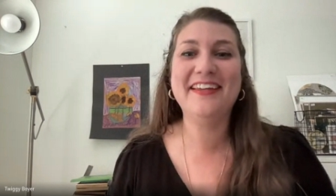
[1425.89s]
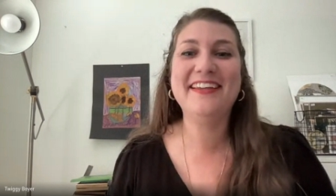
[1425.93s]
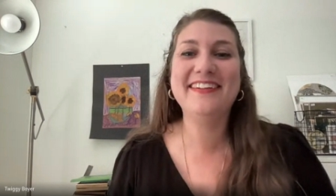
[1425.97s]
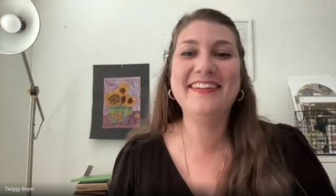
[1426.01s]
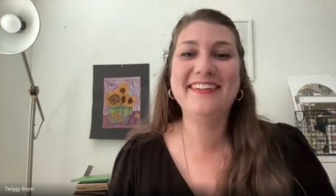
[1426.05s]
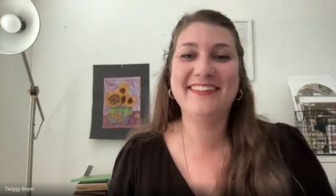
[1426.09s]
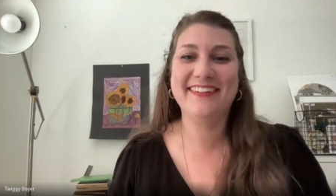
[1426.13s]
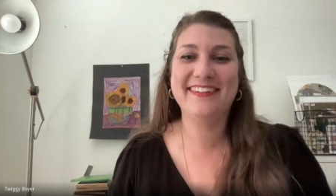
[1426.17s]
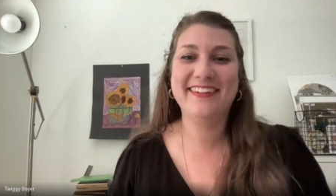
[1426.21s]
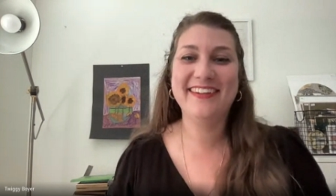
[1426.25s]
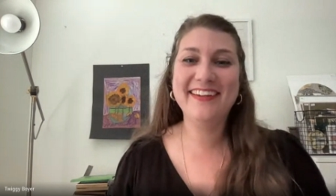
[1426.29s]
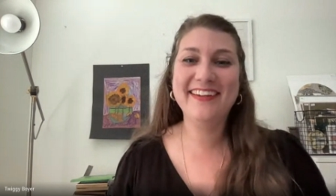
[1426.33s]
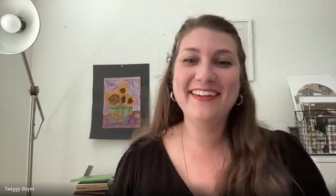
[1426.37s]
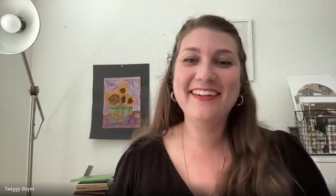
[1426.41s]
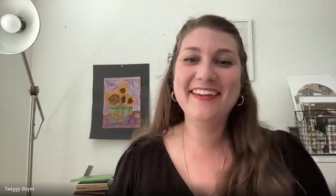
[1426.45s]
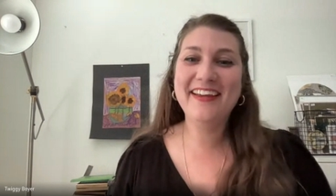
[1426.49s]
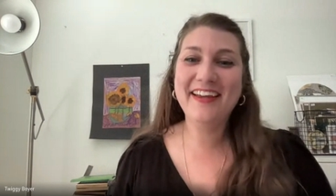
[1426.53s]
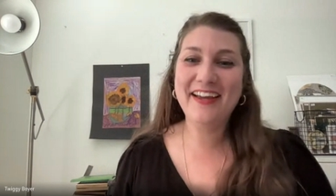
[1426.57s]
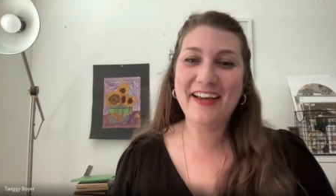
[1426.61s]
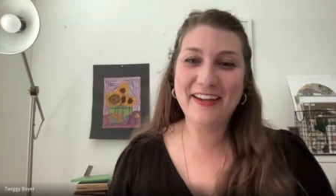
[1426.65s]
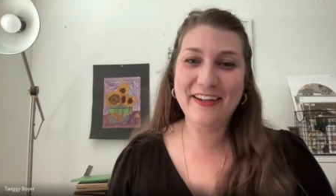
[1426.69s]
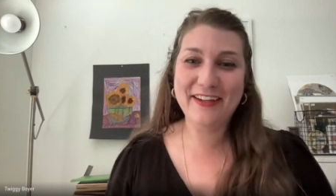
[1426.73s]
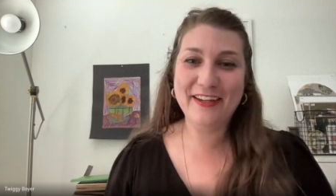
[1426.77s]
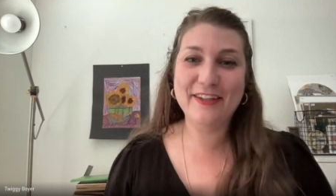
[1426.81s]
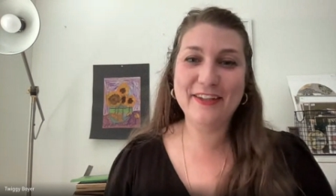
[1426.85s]

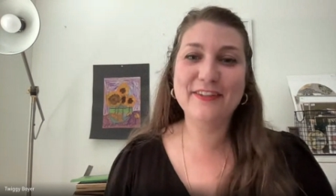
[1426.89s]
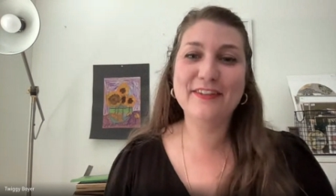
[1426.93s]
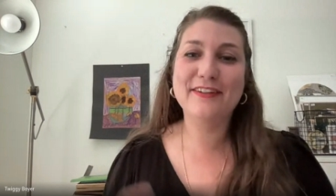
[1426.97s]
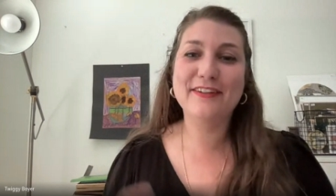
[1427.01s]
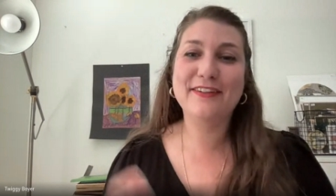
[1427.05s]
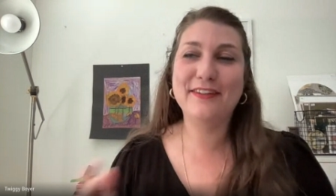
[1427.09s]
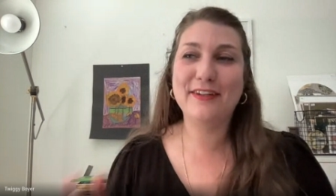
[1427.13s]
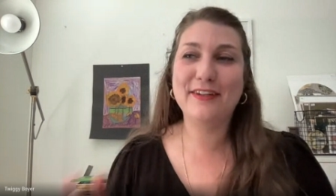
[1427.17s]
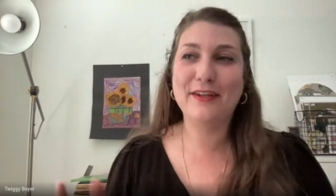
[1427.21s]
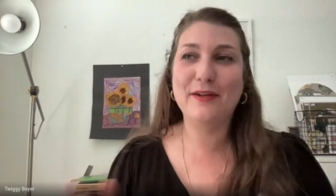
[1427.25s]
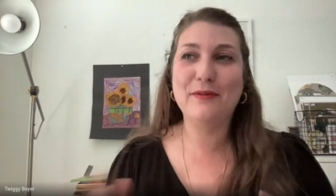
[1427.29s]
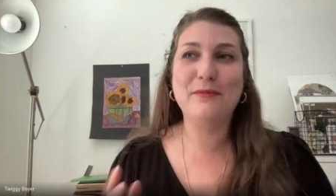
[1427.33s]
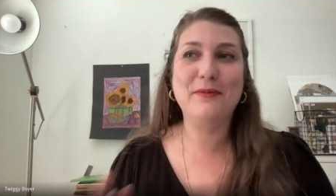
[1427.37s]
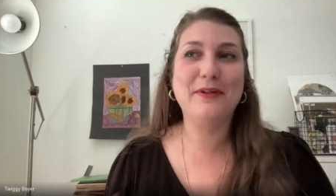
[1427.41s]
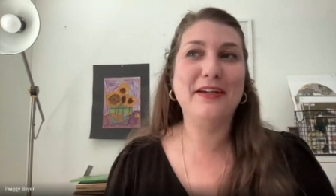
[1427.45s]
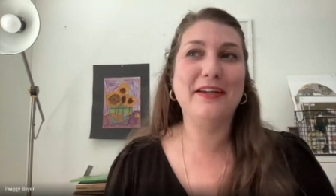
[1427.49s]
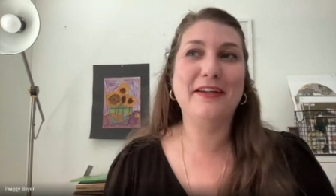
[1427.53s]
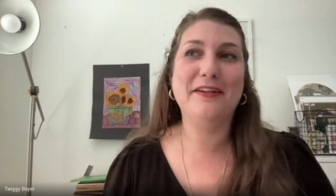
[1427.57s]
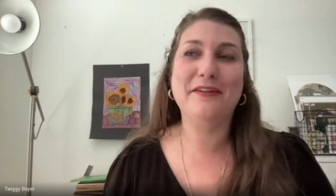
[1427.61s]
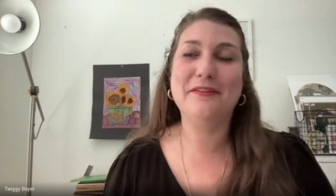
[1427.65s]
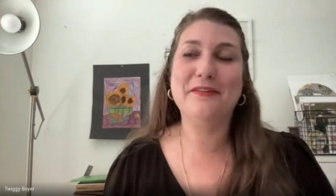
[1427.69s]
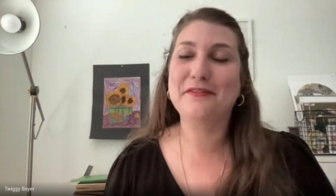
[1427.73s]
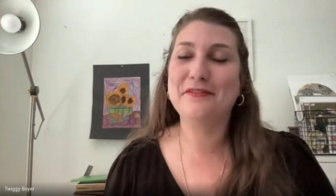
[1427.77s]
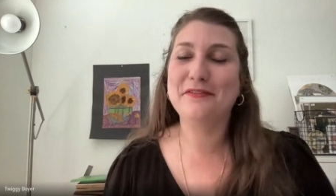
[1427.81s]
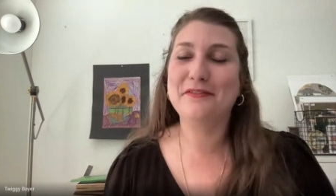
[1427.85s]
I had the same
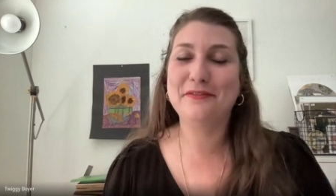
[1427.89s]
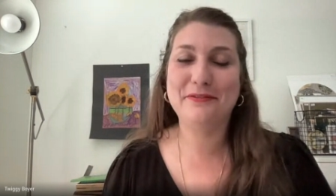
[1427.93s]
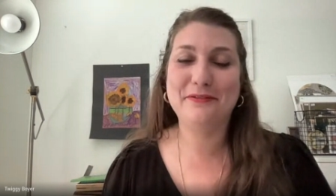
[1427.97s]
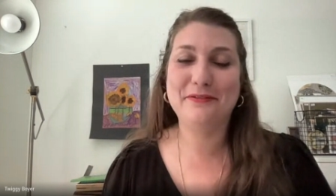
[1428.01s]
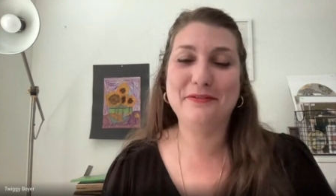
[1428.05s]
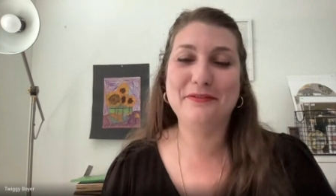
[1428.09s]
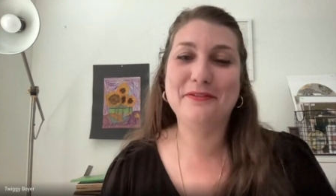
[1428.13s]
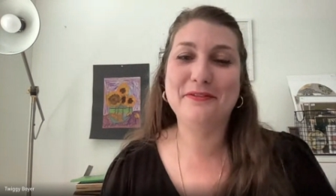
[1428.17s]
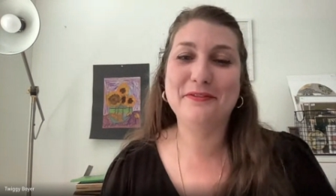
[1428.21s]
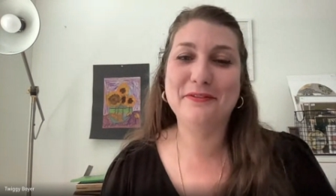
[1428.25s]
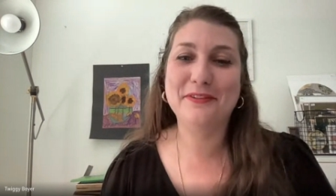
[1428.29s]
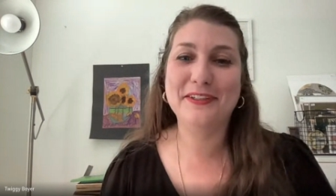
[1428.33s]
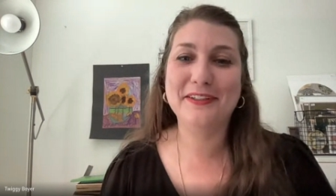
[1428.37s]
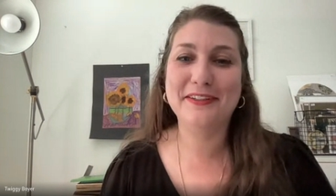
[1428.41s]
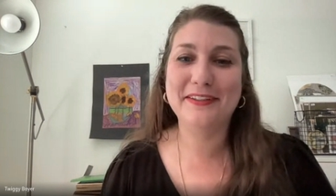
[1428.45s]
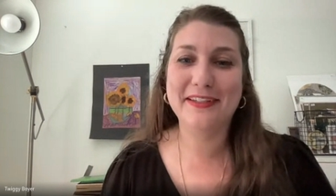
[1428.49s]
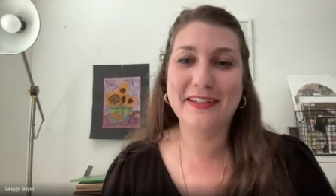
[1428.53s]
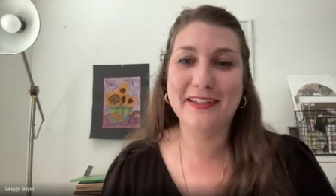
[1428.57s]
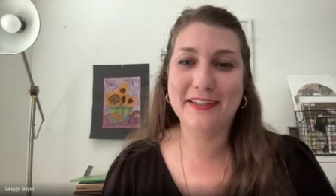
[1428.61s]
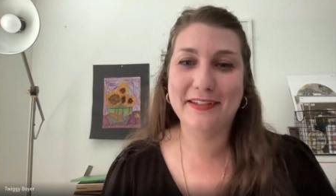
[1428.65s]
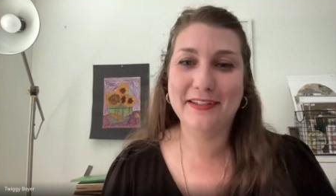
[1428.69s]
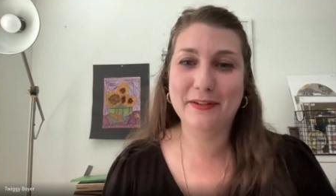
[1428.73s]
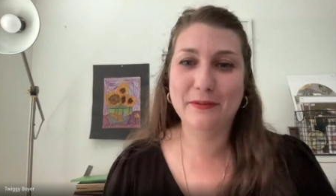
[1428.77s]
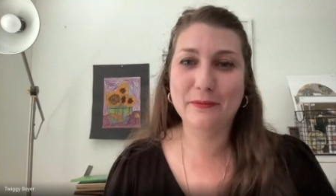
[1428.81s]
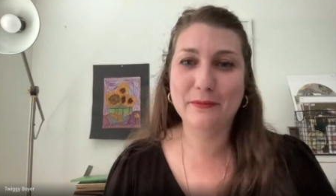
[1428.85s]
kind of
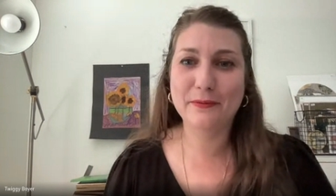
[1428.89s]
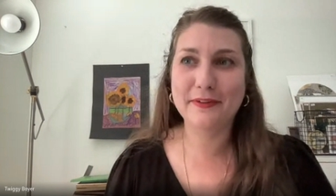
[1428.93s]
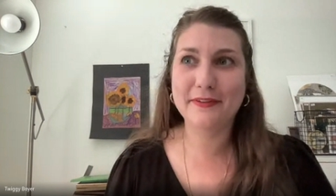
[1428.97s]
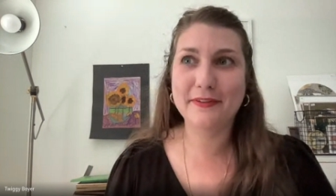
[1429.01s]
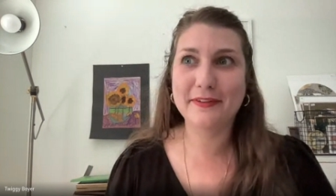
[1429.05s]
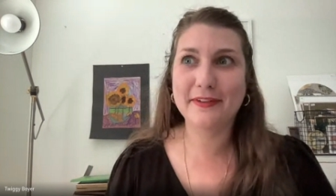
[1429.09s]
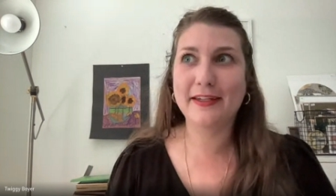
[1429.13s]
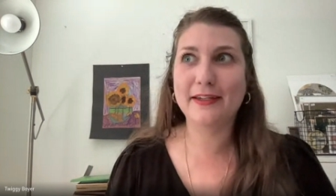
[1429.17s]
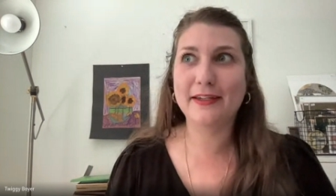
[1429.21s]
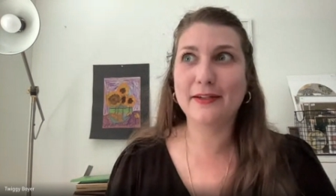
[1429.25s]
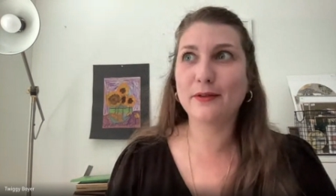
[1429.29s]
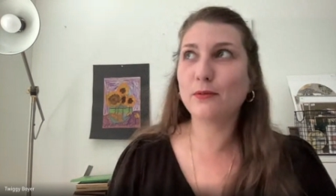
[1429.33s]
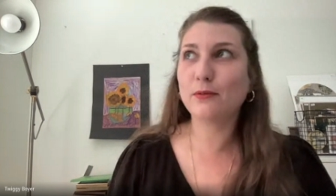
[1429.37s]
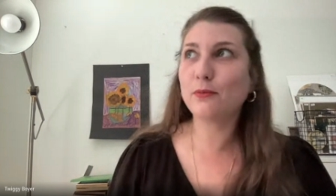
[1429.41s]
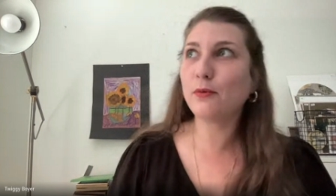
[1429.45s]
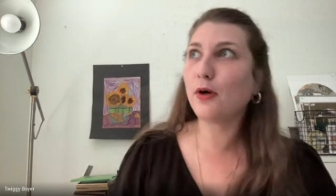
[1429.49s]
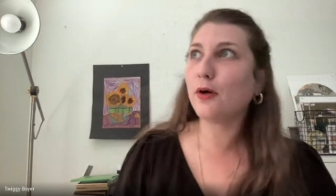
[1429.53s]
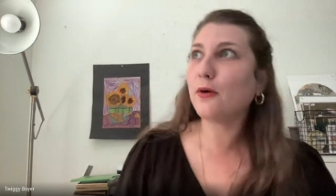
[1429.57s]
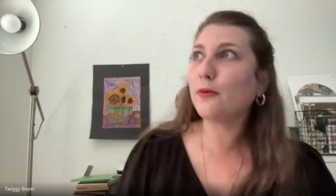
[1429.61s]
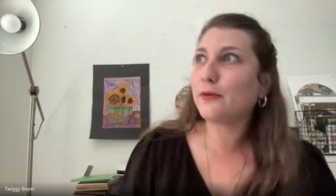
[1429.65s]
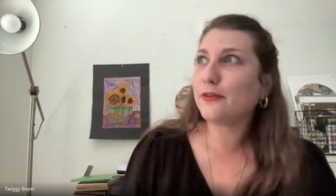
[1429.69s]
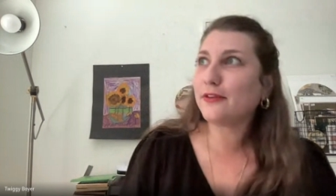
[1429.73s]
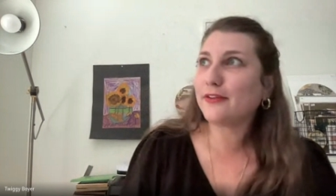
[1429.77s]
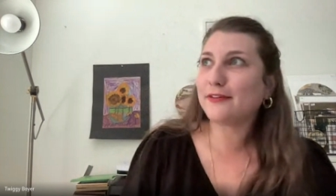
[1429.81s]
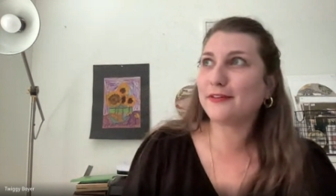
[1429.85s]
feeling. I was like,
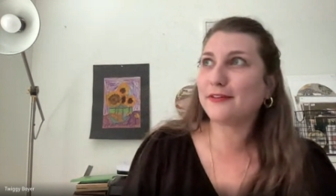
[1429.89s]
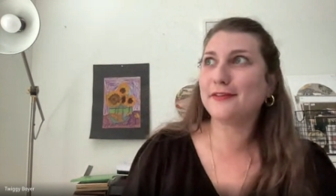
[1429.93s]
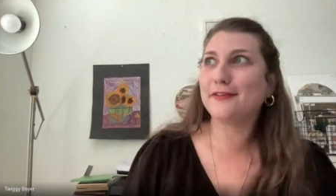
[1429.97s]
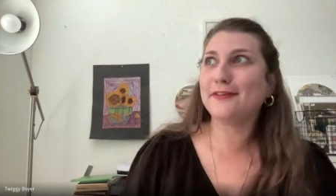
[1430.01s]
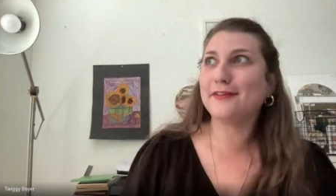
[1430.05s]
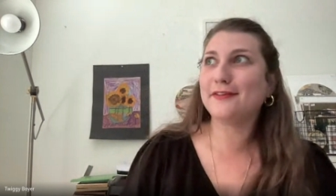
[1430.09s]
"Whoa, she's a